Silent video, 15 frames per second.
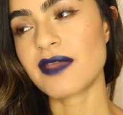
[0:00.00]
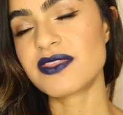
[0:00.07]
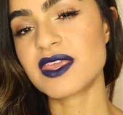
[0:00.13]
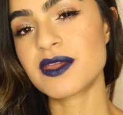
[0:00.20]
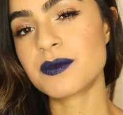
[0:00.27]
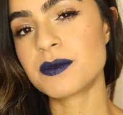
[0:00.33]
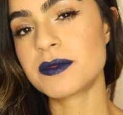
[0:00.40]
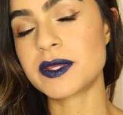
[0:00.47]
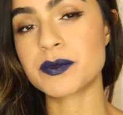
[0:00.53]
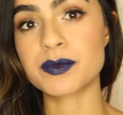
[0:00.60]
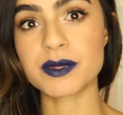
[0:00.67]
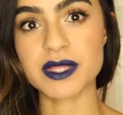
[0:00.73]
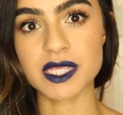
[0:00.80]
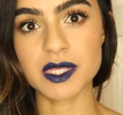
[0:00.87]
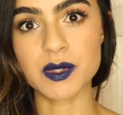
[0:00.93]
I think it would be
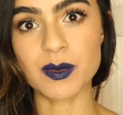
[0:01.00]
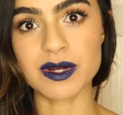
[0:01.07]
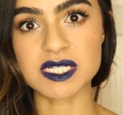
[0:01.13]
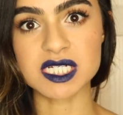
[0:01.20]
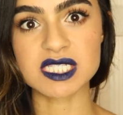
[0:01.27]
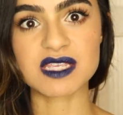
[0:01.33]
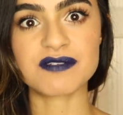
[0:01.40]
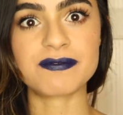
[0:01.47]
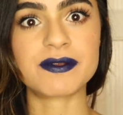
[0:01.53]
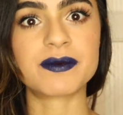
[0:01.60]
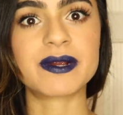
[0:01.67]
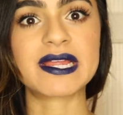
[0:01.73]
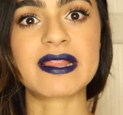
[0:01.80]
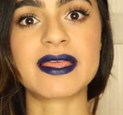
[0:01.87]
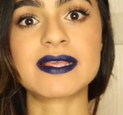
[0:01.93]
really gorgeous if you're
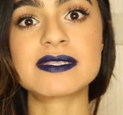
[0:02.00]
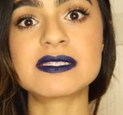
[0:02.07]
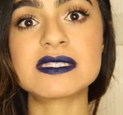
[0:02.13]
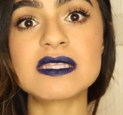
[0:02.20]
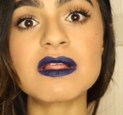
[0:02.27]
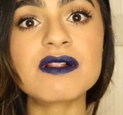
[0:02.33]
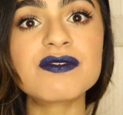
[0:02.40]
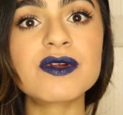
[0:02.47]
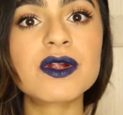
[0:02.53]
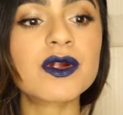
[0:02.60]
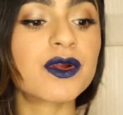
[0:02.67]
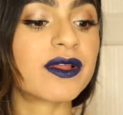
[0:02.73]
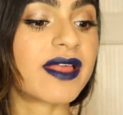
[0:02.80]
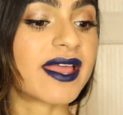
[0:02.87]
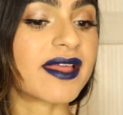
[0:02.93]
wearing like silver
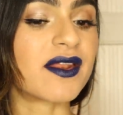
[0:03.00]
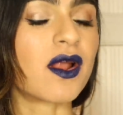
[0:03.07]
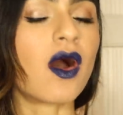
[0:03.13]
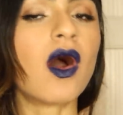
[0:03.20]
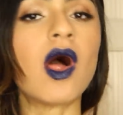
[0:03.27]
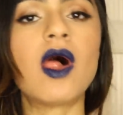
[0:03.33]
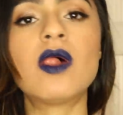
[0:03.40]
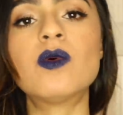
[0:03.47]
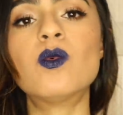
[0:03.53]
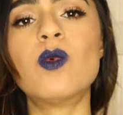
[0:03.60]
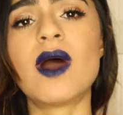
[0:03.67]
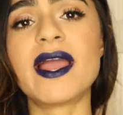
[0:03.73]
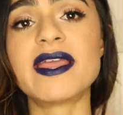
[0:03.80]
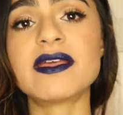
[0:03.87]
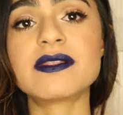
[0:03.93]
or like an all
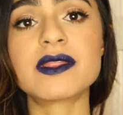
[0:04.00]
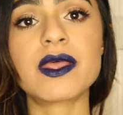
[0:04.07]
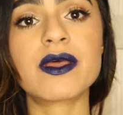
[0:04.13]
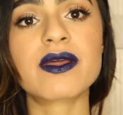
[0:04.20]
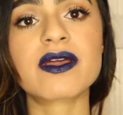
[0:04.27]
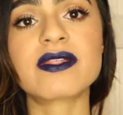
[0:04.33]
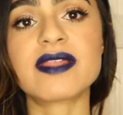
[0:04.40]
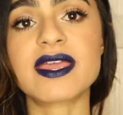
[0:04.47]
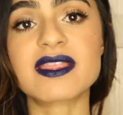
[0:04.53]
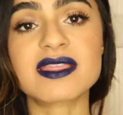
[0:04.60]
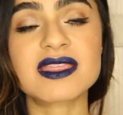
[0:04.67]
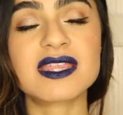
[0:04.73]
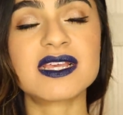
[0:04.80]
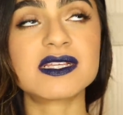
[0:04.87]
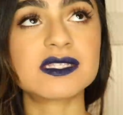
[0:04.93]
white look.
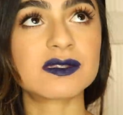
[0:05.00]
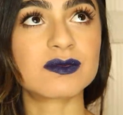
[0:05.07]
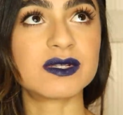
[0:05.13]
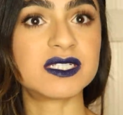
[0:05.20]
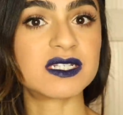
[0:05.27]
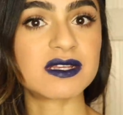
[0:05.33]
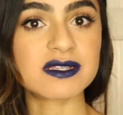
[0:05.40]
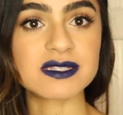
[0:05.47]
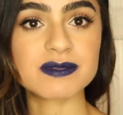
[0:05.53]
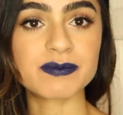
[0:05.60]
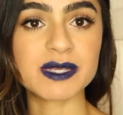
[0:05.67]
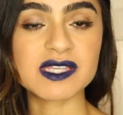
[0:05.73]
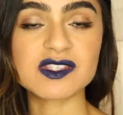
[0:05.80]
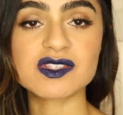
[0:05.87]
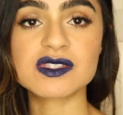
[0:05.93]
Like this would just
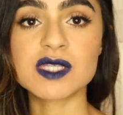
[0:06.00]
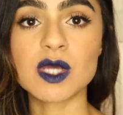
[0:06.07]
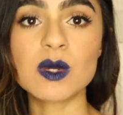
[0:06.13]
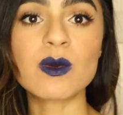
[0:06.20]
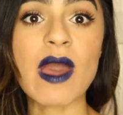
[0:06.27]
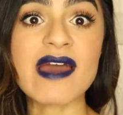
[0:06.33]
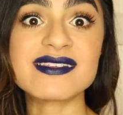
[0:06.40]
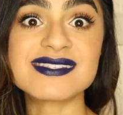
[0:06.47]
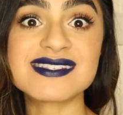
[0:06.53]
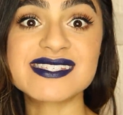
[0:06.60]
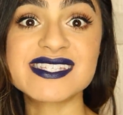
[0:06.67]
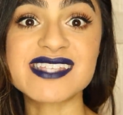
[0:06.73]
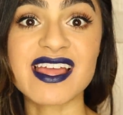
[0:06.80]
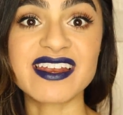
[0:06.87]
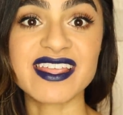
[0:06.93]
be so
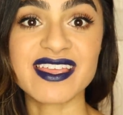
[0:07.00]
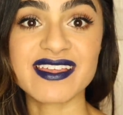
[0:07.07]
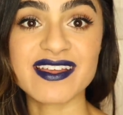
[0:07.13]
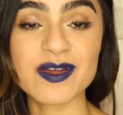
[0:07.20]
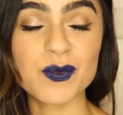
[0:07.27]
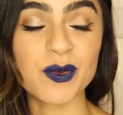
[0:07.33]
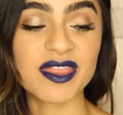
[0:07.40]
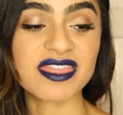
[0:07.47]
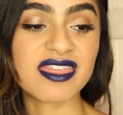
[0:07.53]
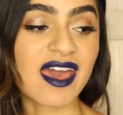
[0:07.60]
stunning with